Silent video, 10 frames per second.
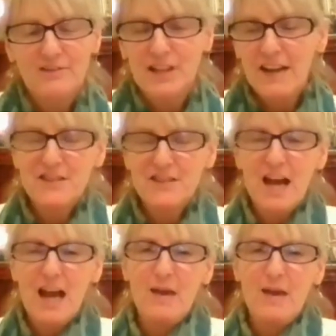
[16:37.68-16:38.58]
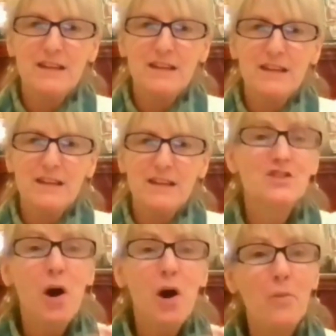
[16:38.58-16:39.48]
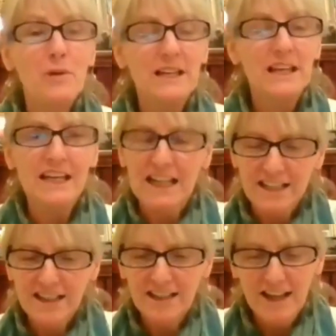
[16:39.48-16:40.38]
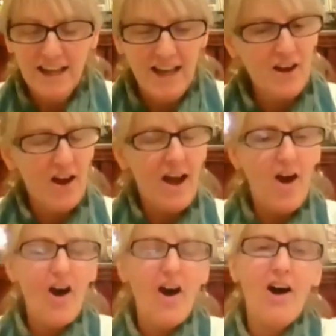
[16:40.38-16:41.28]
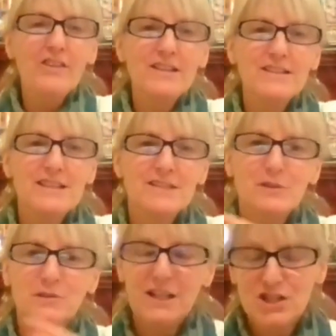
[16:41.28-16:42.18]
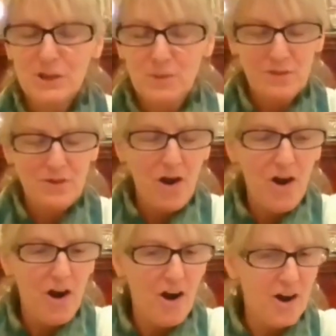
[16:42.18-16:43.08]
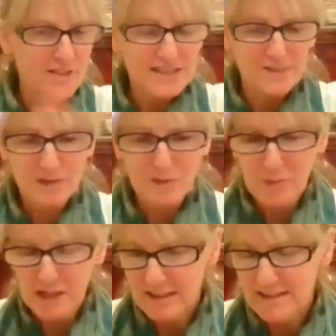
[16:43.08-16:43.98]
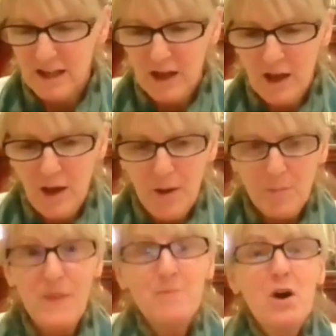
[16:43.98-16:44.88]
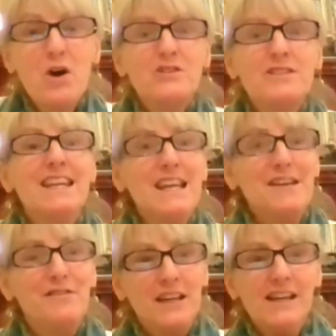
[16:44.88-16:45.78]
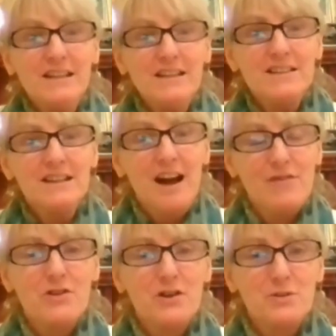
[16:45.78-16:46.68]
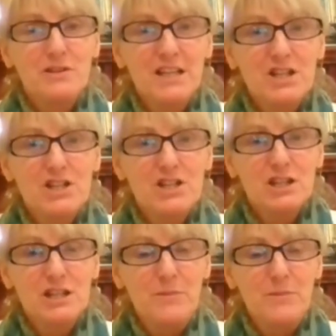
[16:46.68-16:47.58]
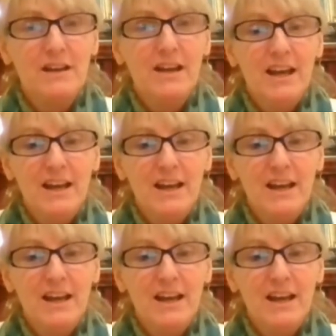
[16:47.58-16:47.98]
of lifetimes that has no beginning, and all these different relationships with all these different beings. But the most significant of all those relationships